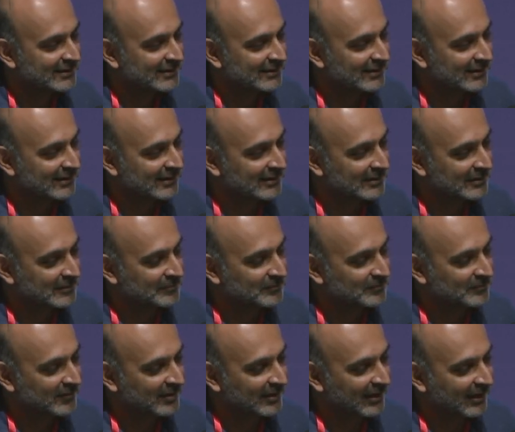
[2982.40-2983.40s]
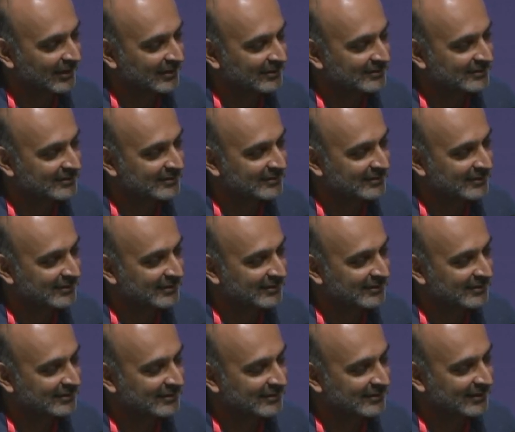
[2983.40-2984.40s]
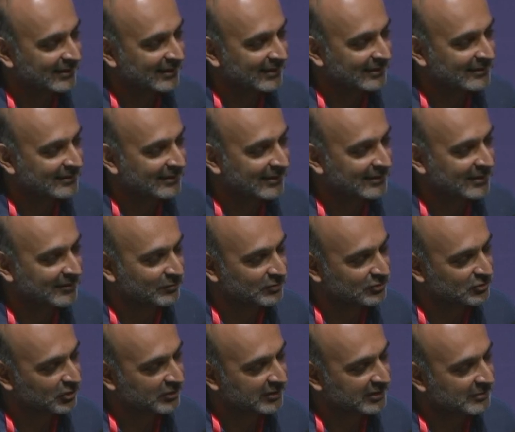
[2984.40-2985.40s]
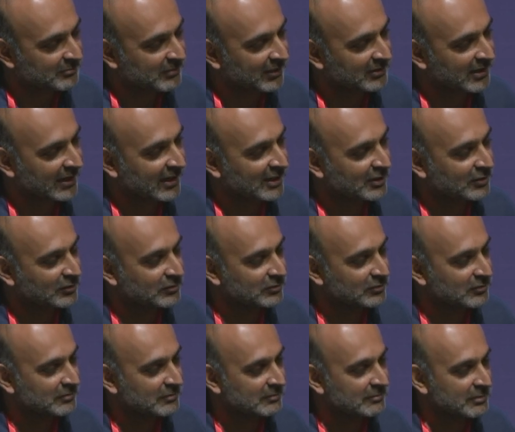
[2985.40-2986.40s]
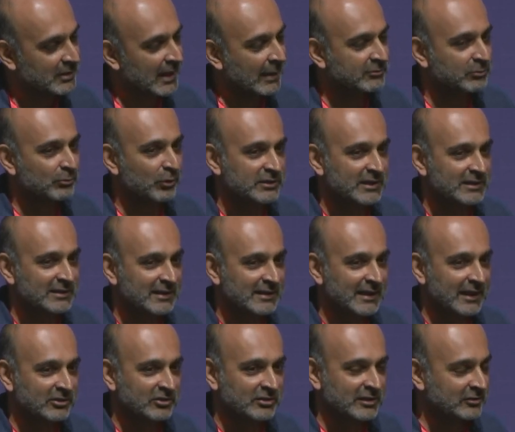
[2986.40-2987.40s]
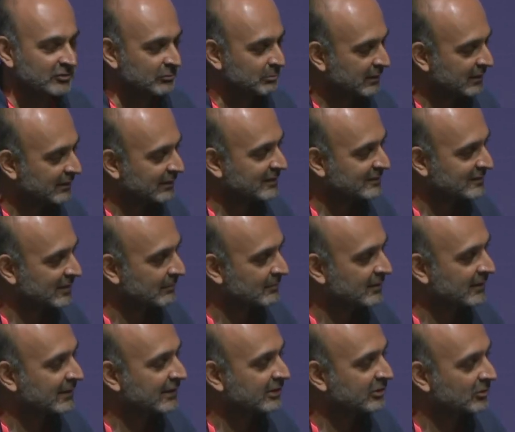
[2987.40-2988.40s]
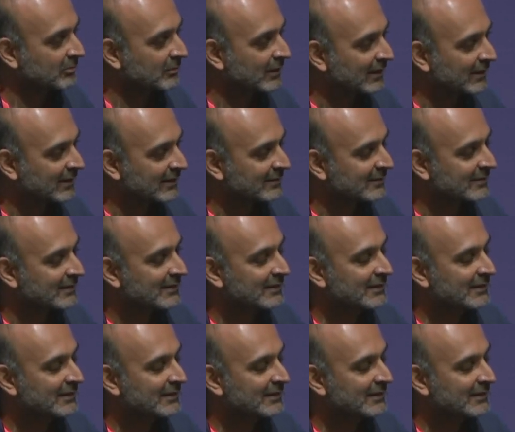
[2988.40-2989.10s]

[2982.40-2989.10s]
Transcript: Um, and, uh, and Ahdaf was talking about how perhaps more than connection, it's building something in your mind.